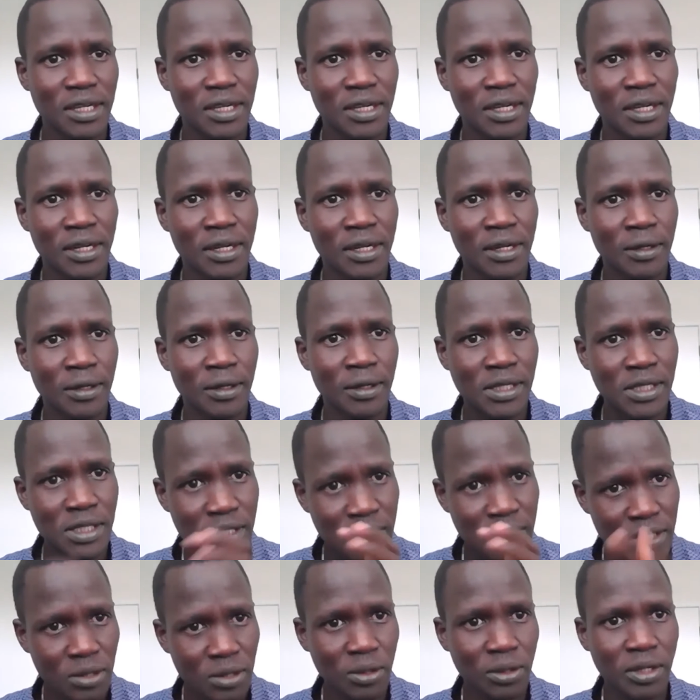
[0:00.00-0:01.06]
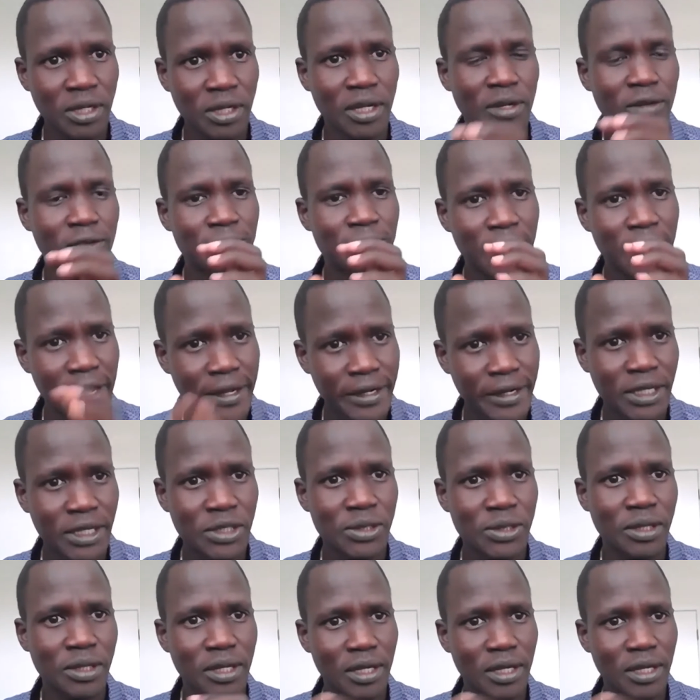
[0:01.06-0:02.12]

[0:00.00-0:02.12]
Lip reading: logistically, financially.